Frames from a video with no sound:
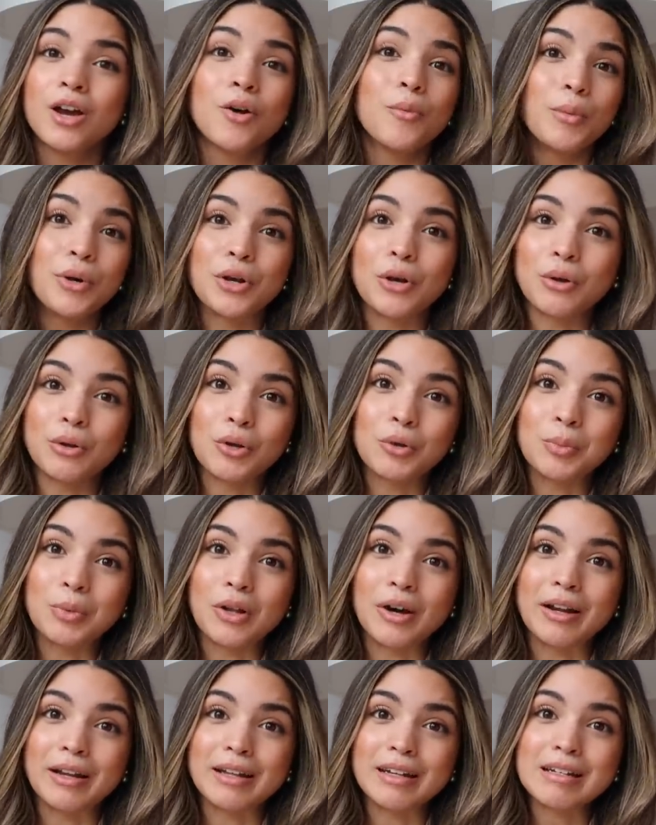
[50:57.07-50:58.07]
Manolo
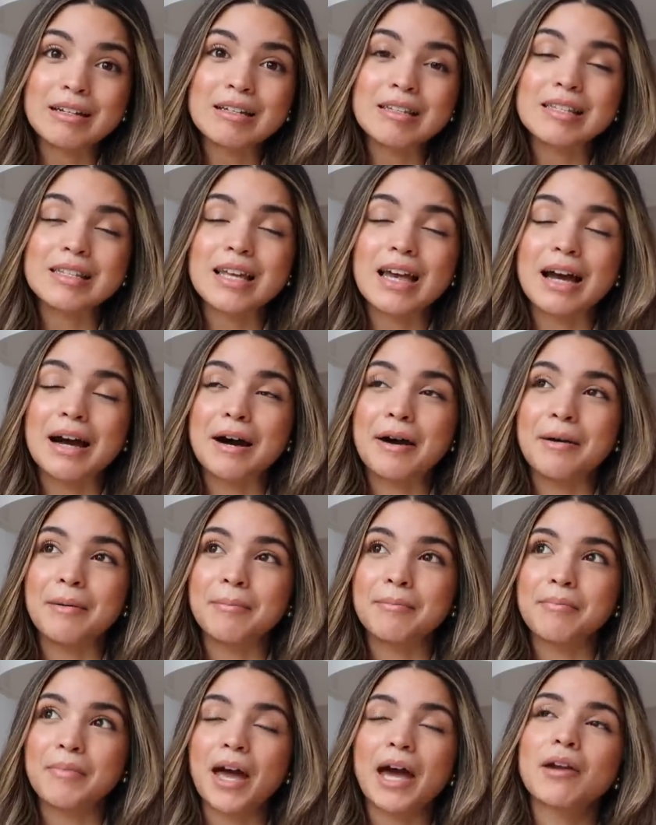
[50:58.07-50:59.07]
Blahniks.
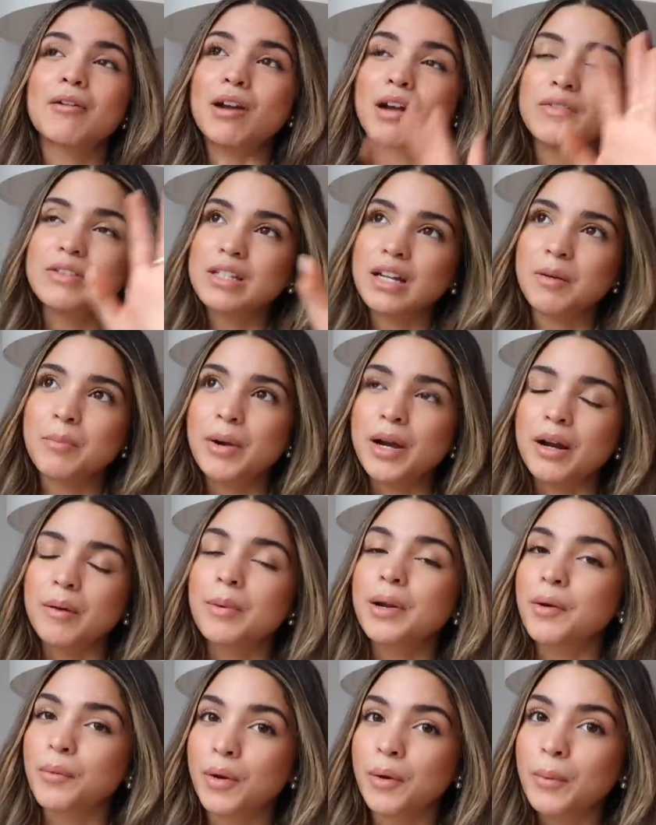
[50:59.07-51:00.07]
I don't have a second pair,
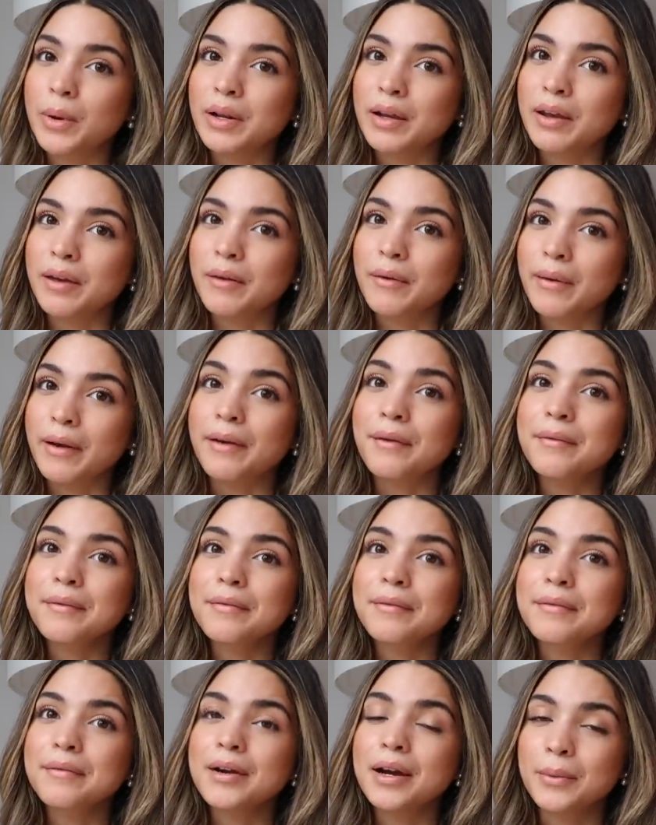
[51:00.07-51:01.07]
but I will one day, okay?
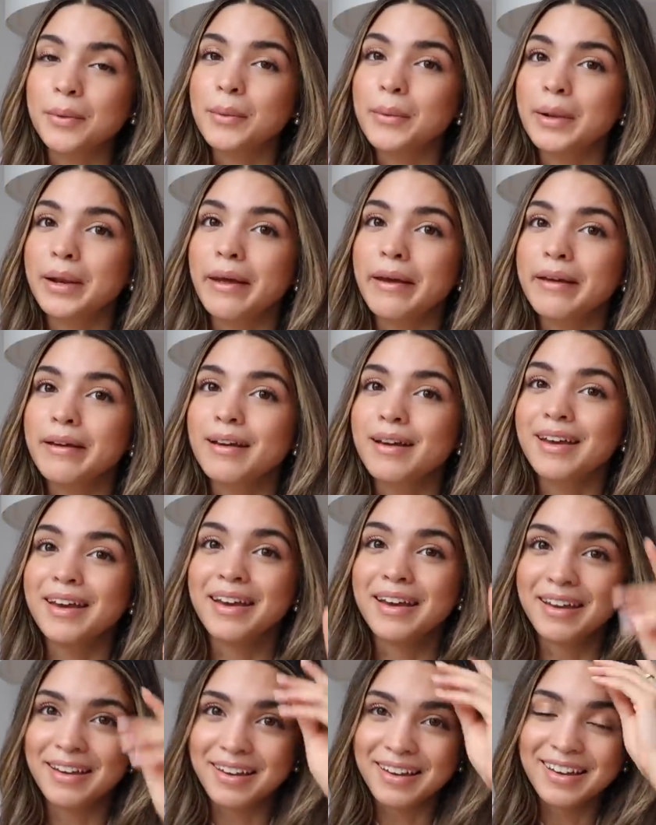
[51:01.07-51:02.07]
I will one
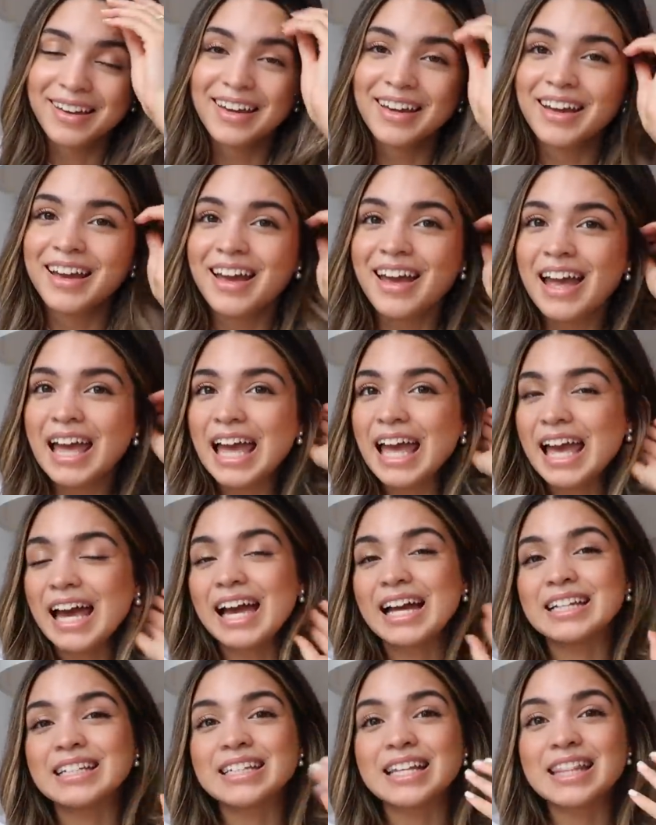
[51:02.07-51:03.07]
day.
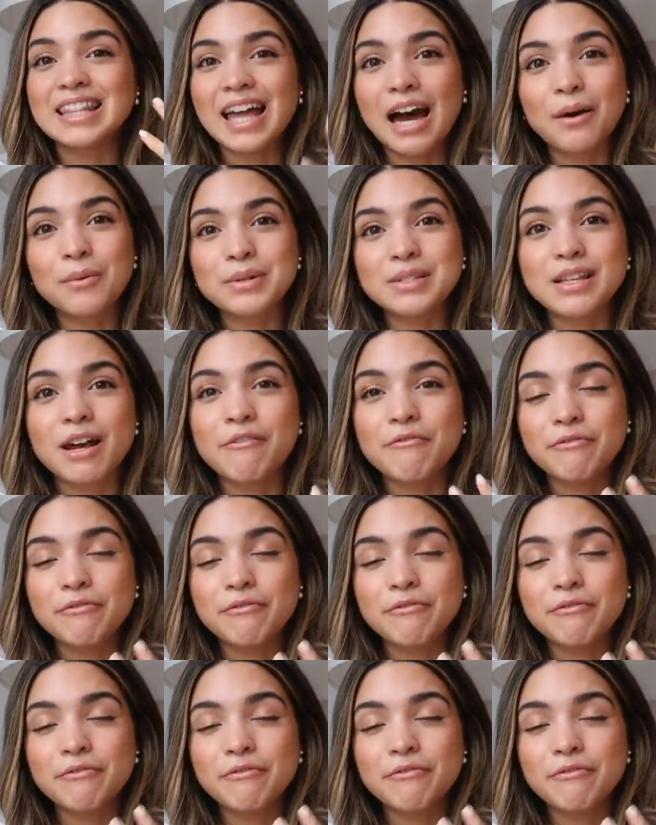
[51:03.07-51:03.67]
And that was a